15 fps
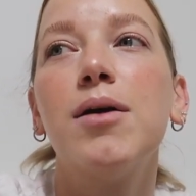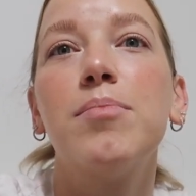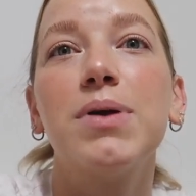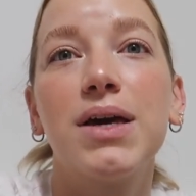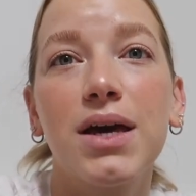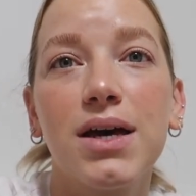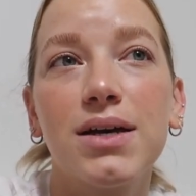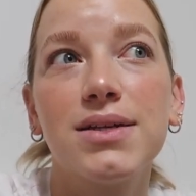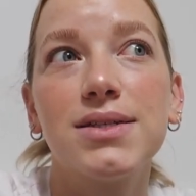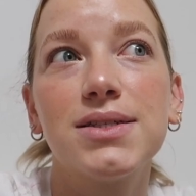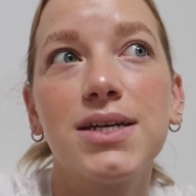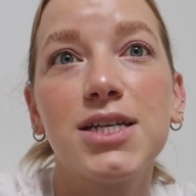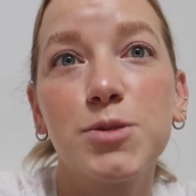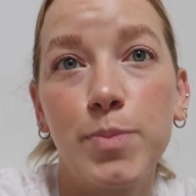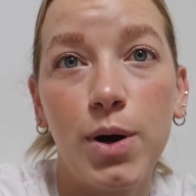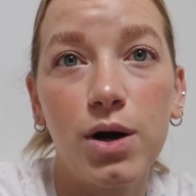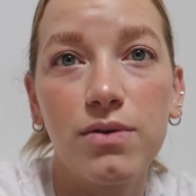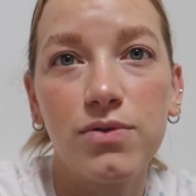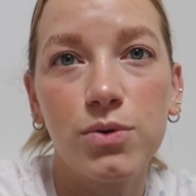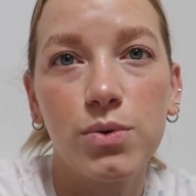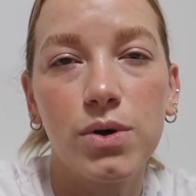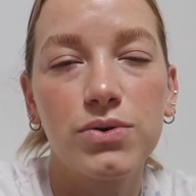because it's part of
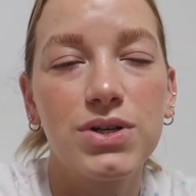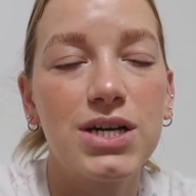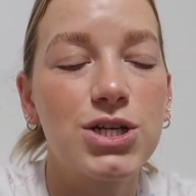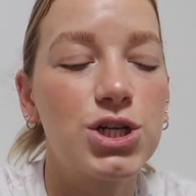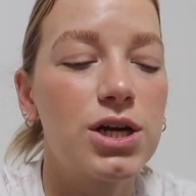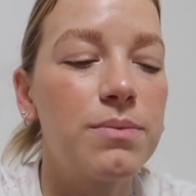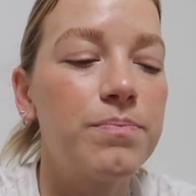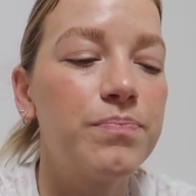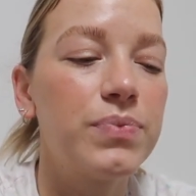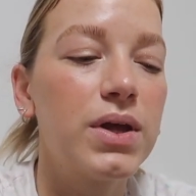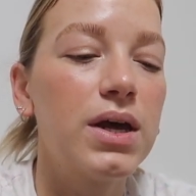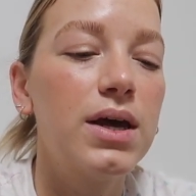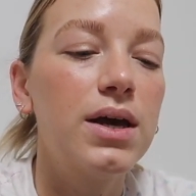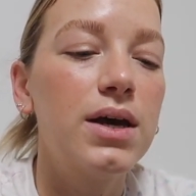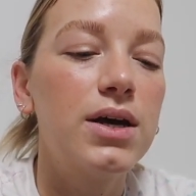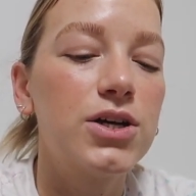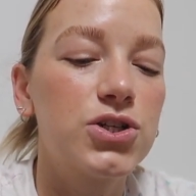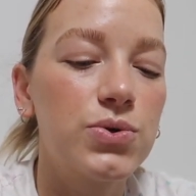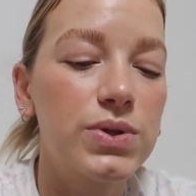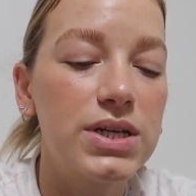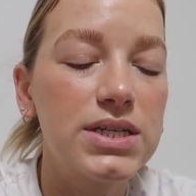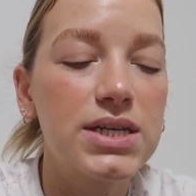the rotation.
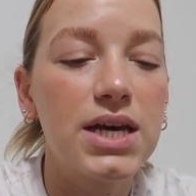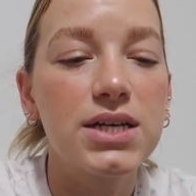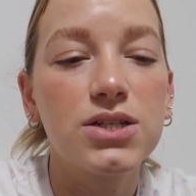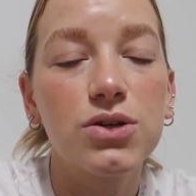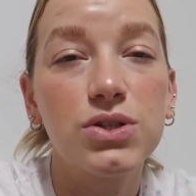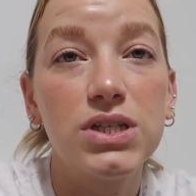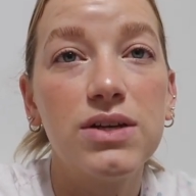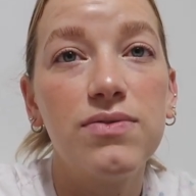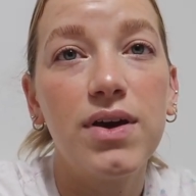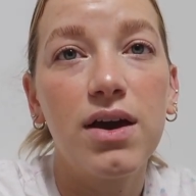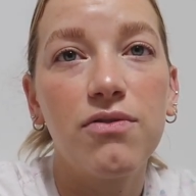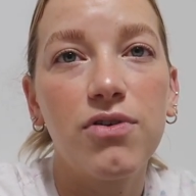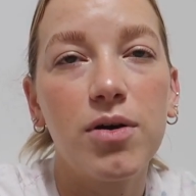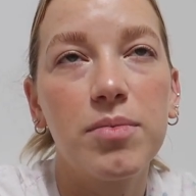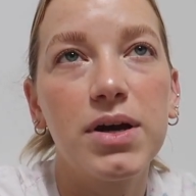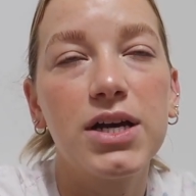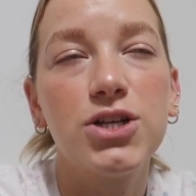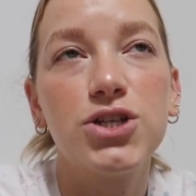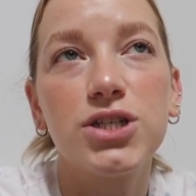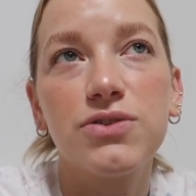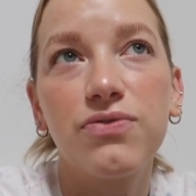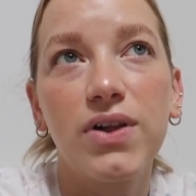So in this case, I'll deviate from it and
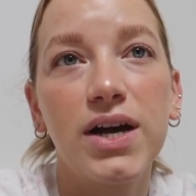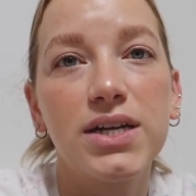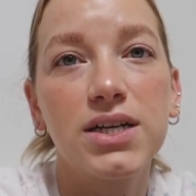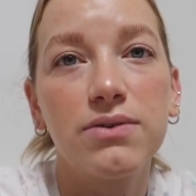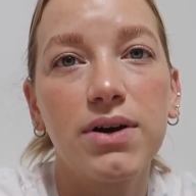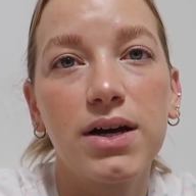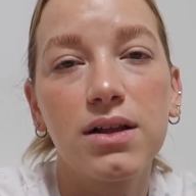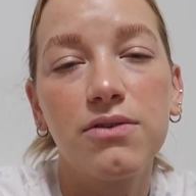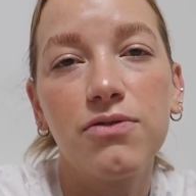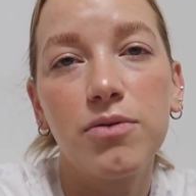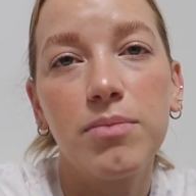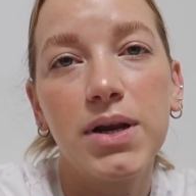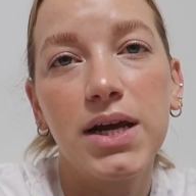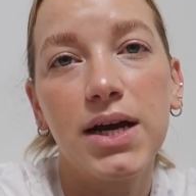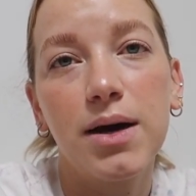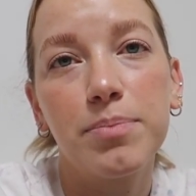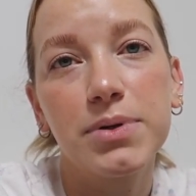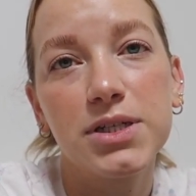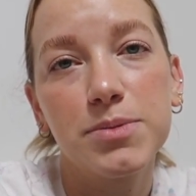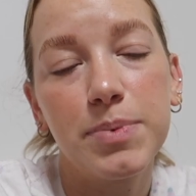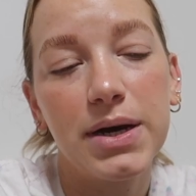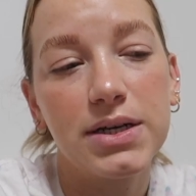just fly directly from
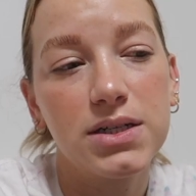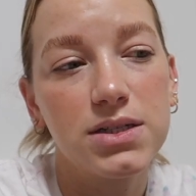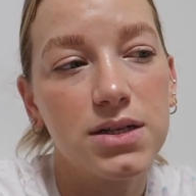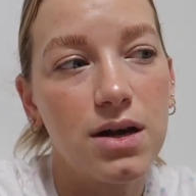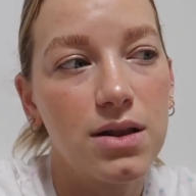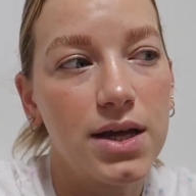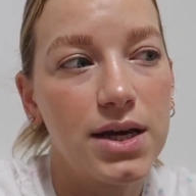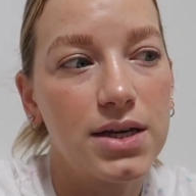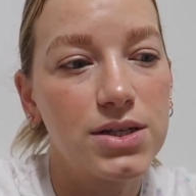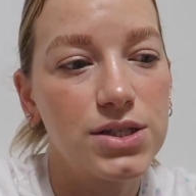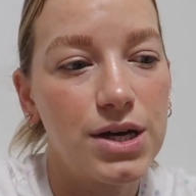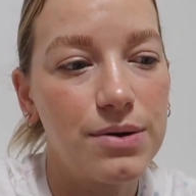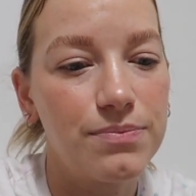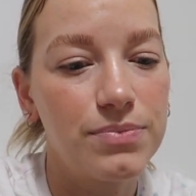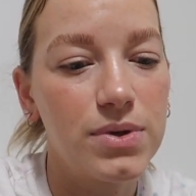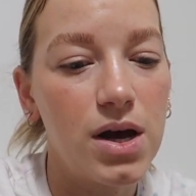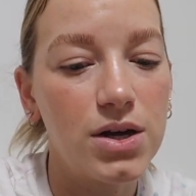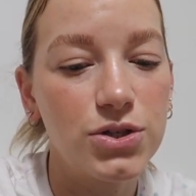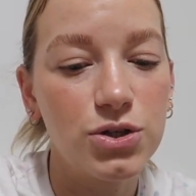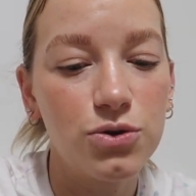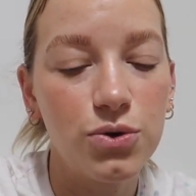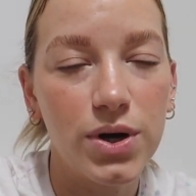Minneapolis back to Salt Lake. So not
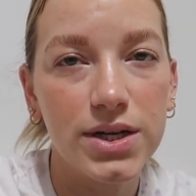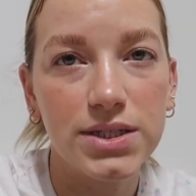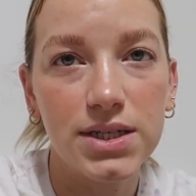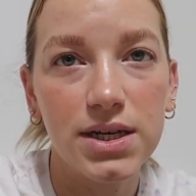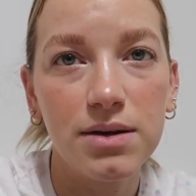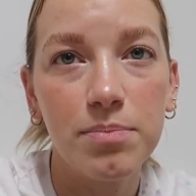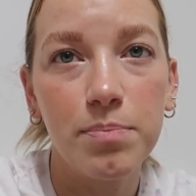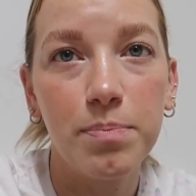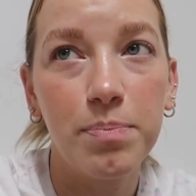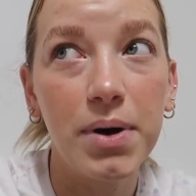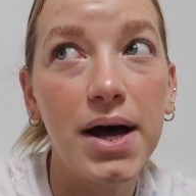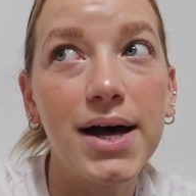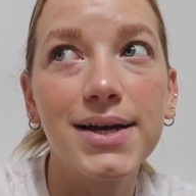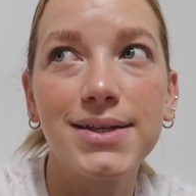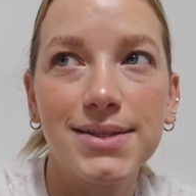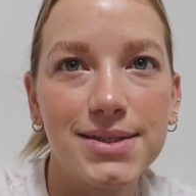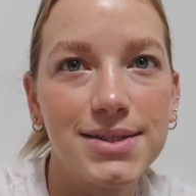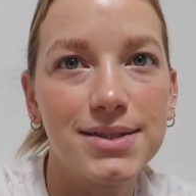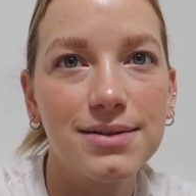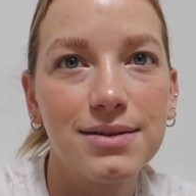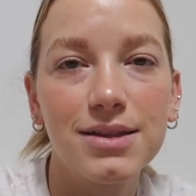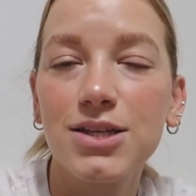too crazy, but
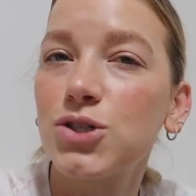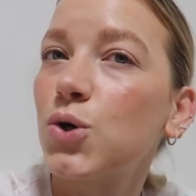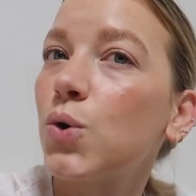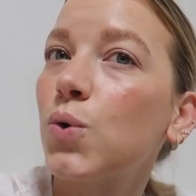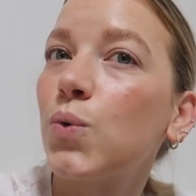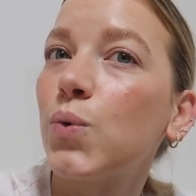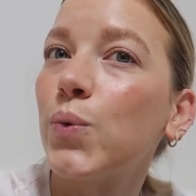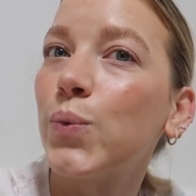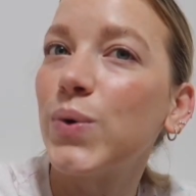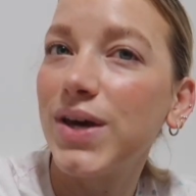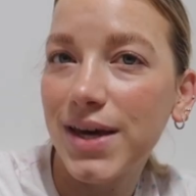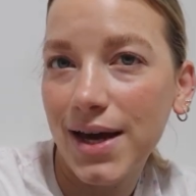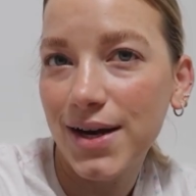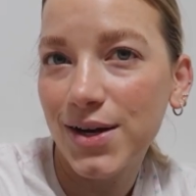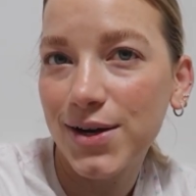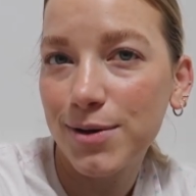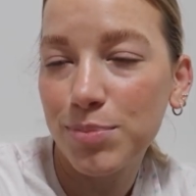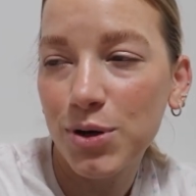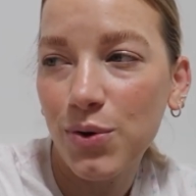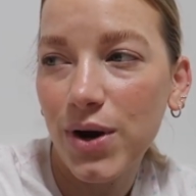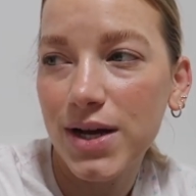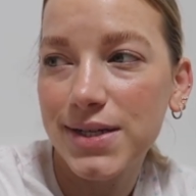this whole weekend could be
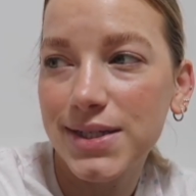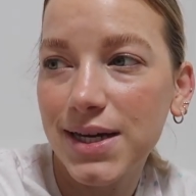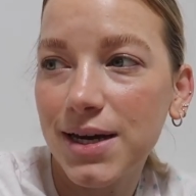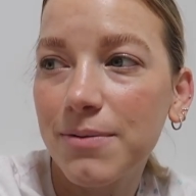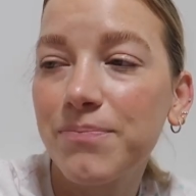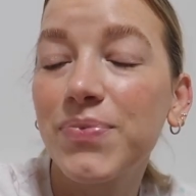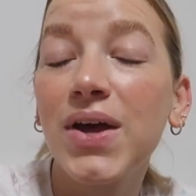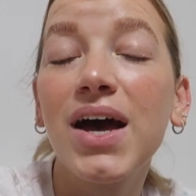crazy.